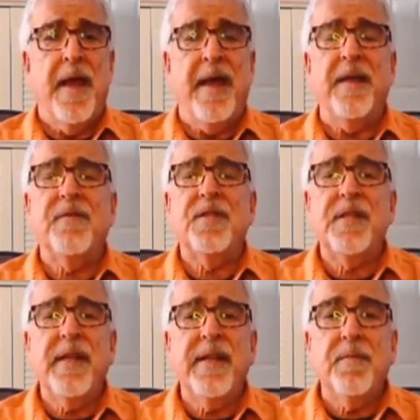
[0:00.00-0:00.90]
and have
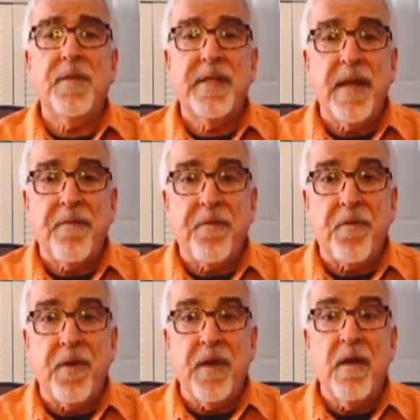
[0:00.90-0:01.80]
seen them set
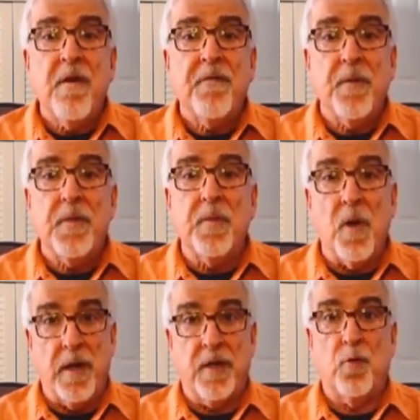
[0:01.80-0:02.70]
free from
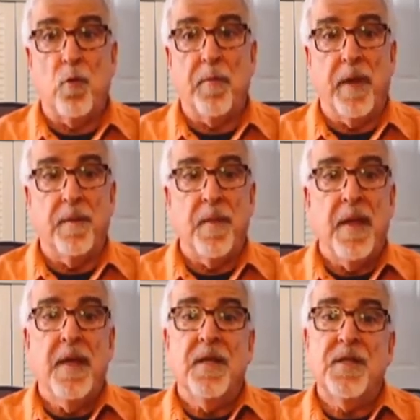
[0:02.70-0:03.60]
demonic torment.
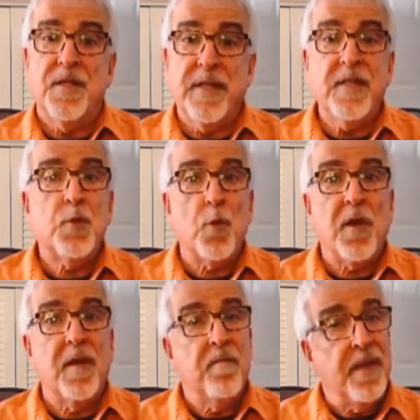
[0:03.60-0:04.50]
Sins were
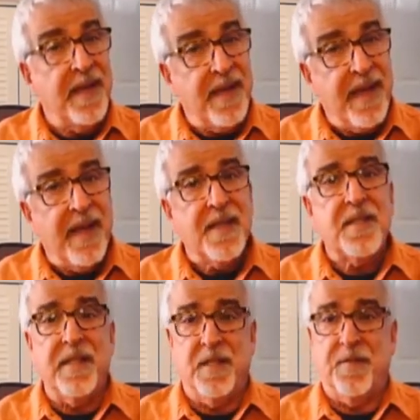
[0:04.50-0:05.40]
committed
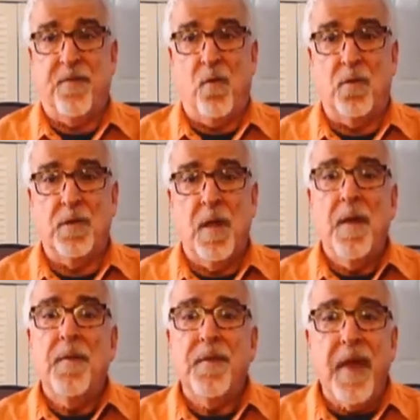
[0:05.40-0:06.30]
against these folks,
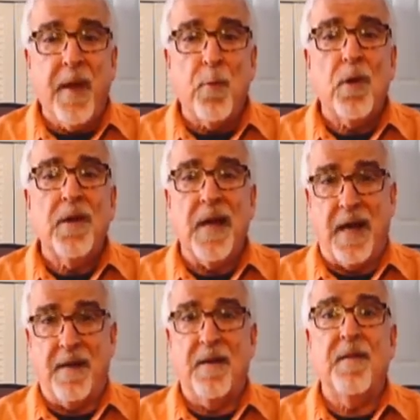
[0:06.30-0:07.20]
they were
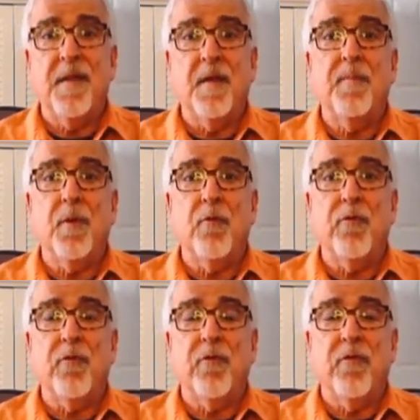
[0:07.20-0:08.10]
not the
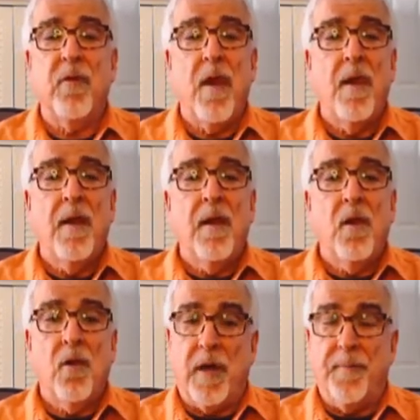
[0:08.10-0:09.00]
abusers.
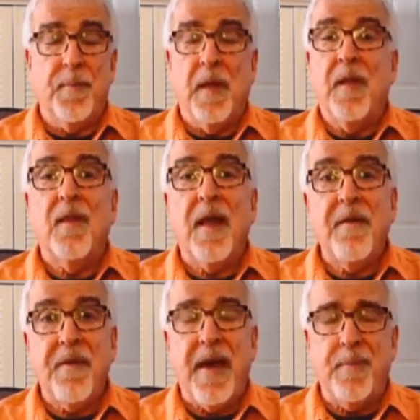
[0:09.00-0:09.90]
Look, at
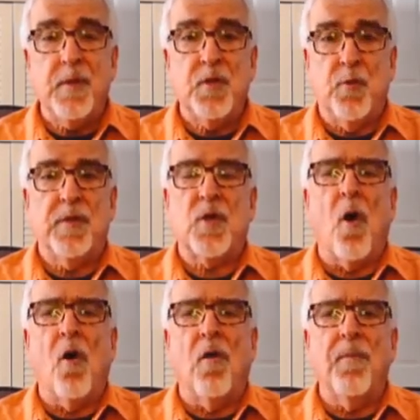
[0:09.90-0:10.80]
life happens to us
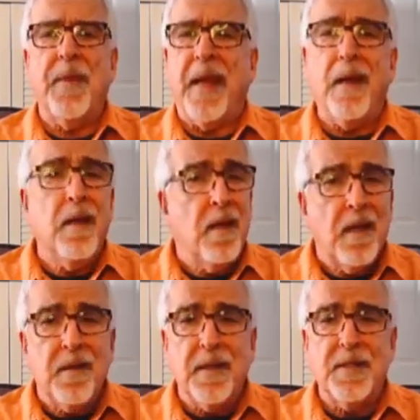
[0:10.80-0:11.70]
all, and
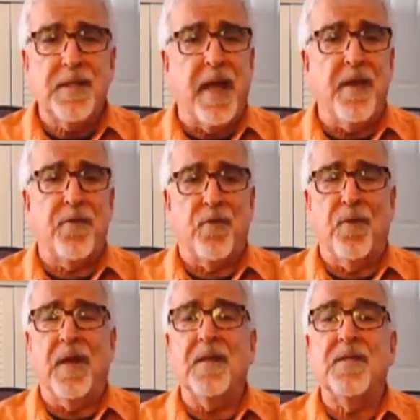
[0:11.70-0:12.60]
none skate
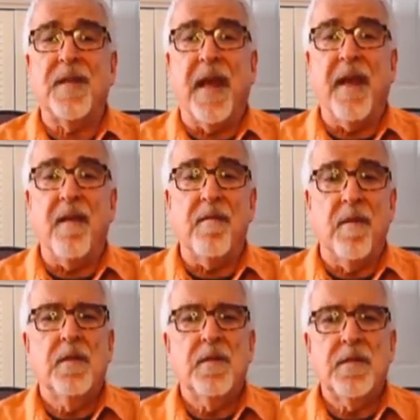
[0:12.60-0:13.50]
through it unscathed.
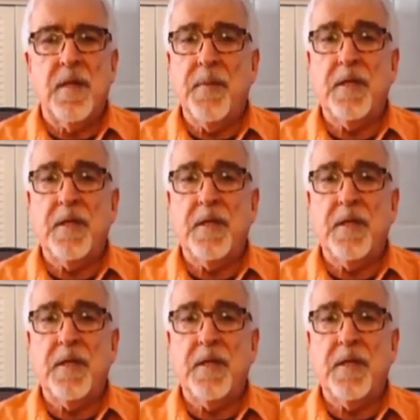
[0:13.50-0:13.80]
Some